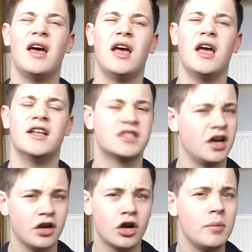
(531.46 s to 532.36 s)
it's not
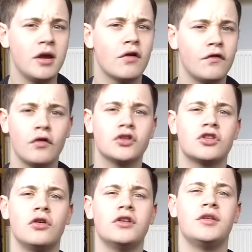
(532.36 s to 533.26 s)
you're going to be your first
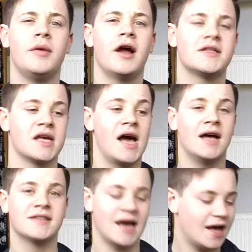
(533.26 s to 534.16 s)
gun, to be honest, as
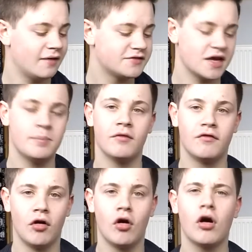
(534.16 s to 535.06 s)
I have said
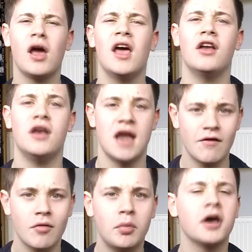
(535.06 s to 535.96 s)
before,
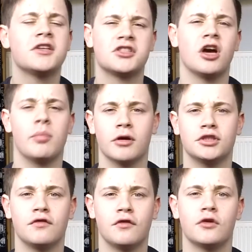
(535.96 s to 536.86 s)
never buy a sniper as your
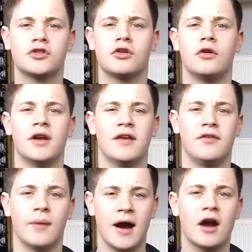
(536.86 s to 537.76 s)
first gun. If you
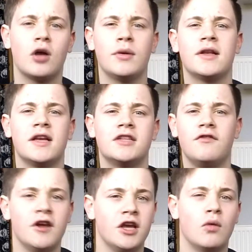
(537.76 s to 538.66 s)
are coming into this
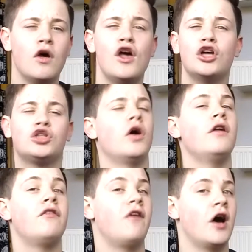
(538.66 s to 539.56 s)
video trying to
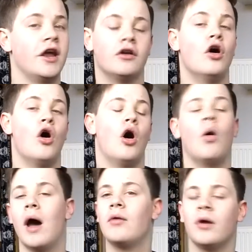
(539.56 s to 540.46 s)
find, oh,
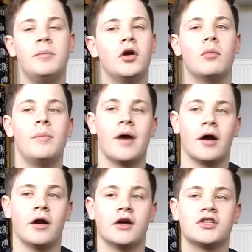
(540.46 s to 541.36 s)
how do I become a better
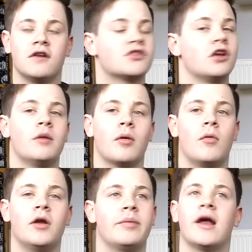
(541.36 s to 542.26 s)
airsoft sniper, I'm
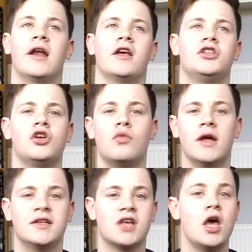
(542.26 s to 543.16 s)
only playing like 2
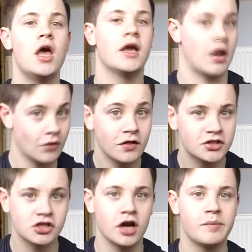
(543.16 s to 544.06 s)
weeks, get rid of the
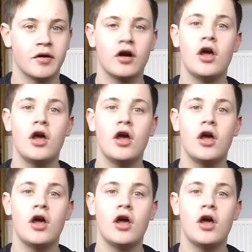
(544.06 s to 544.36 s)
sniper.